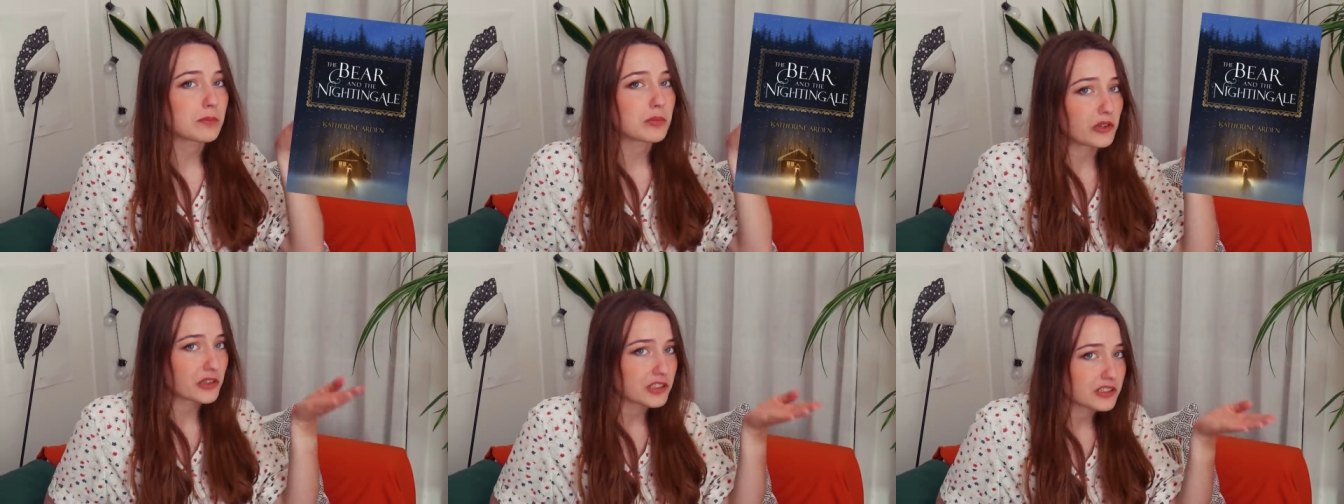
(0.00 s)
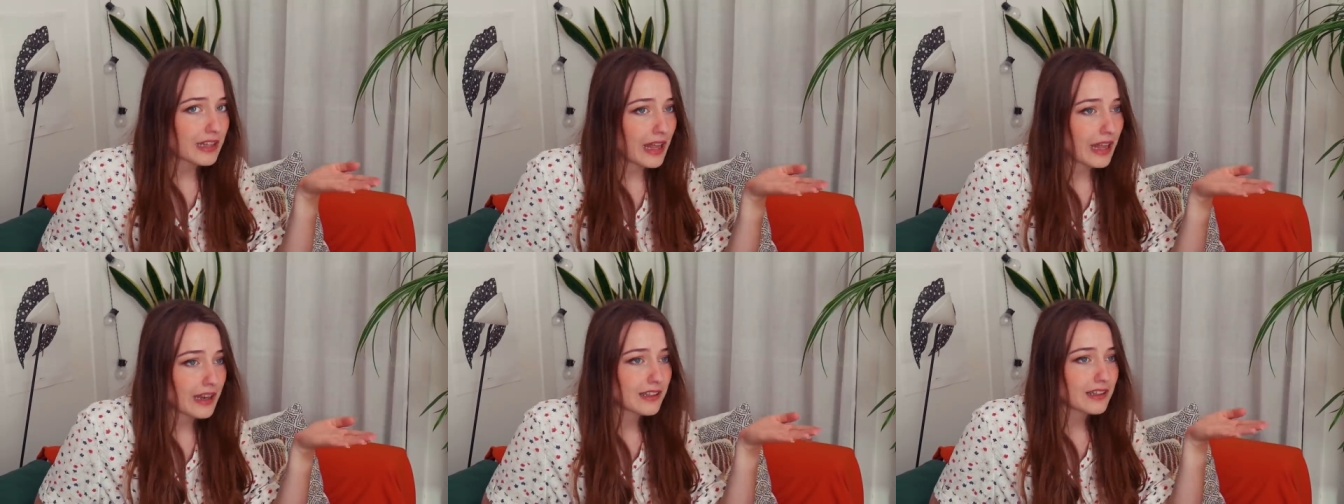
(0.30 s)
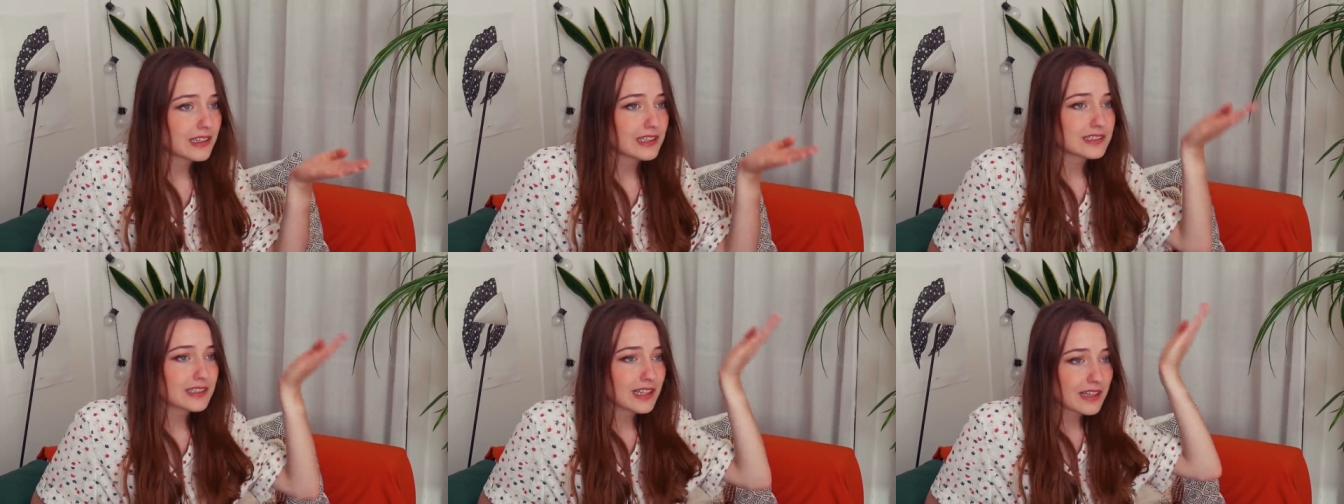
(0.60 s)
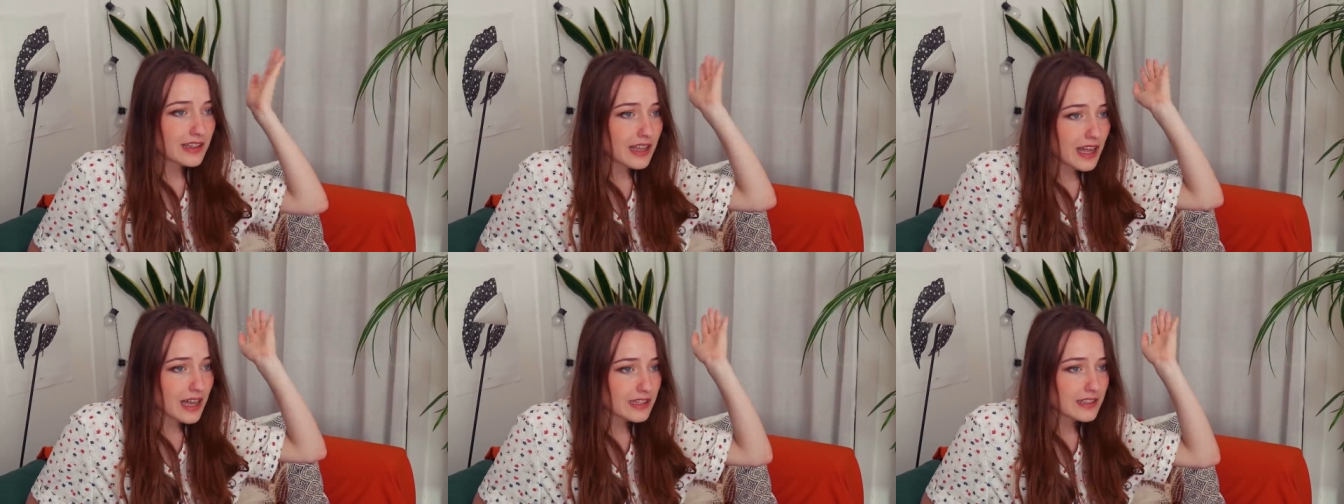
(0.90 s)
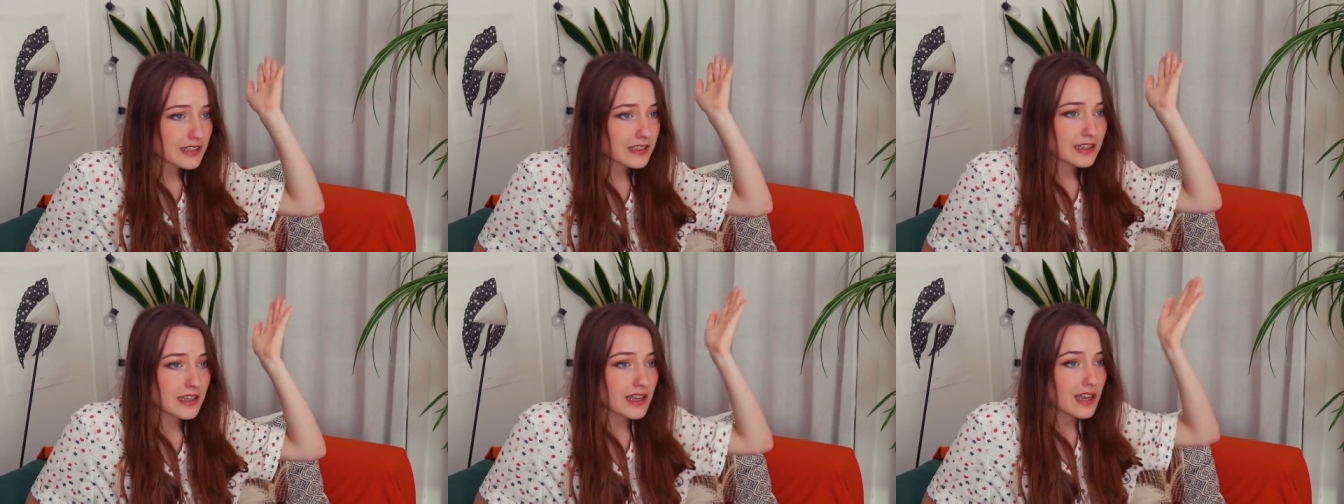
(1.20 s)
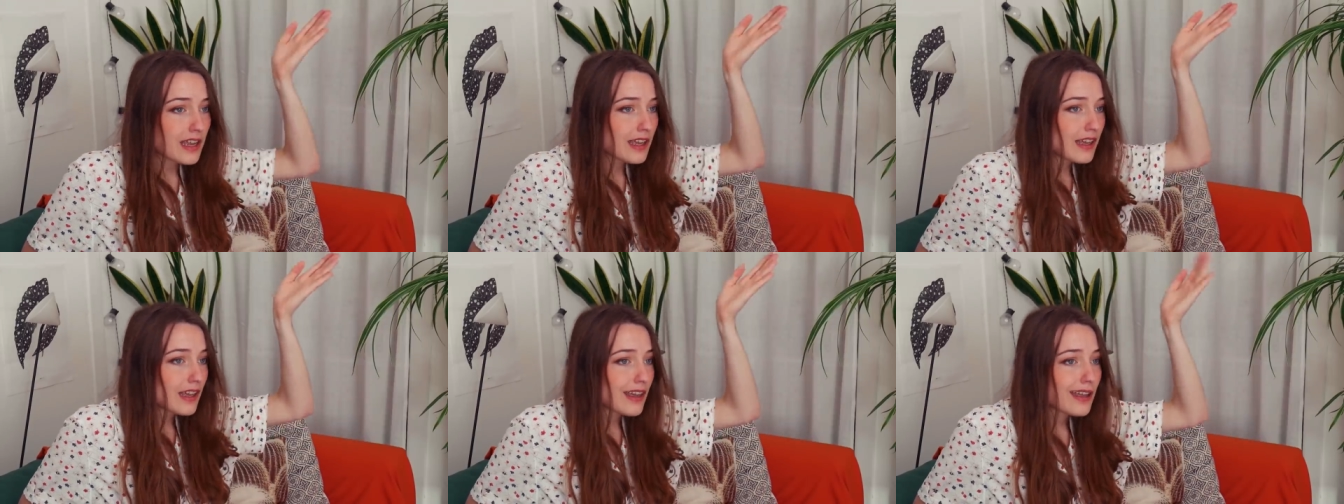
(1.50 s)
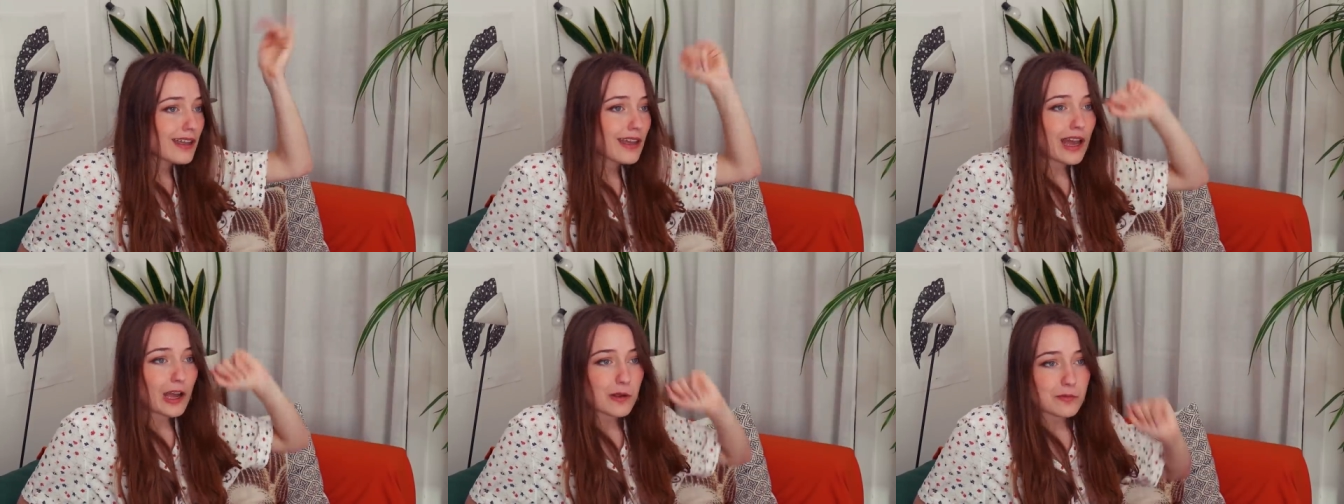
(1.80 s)
personalities than that.
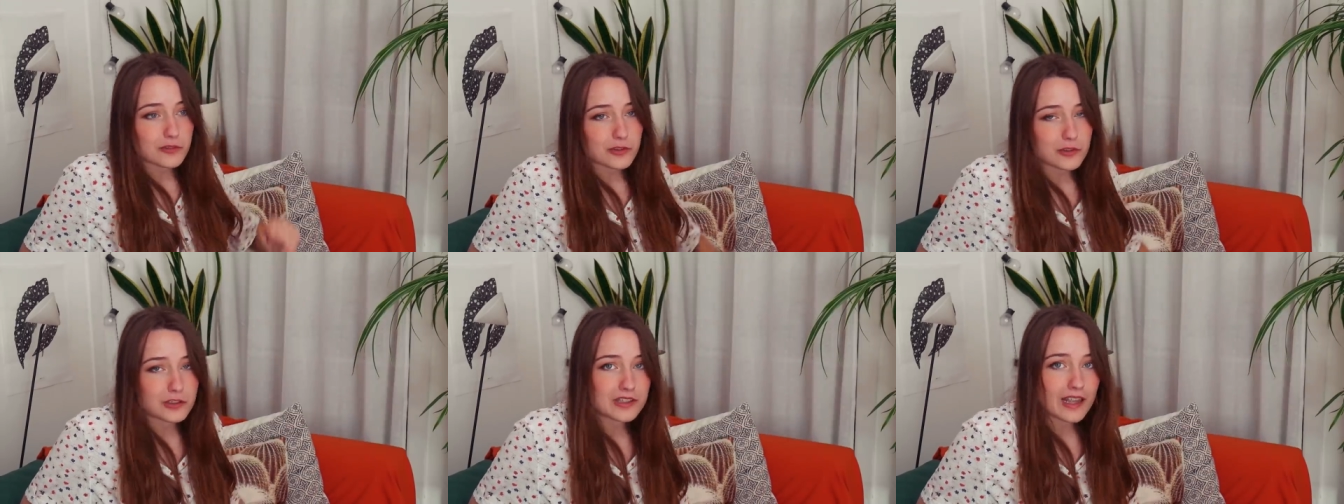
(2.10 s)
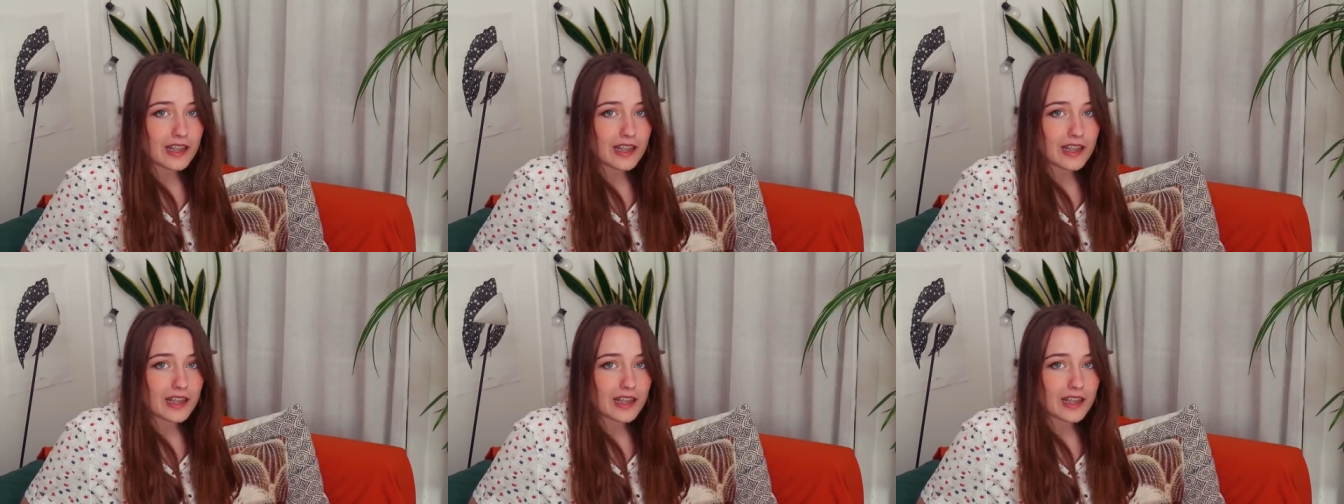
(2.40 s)
I'm just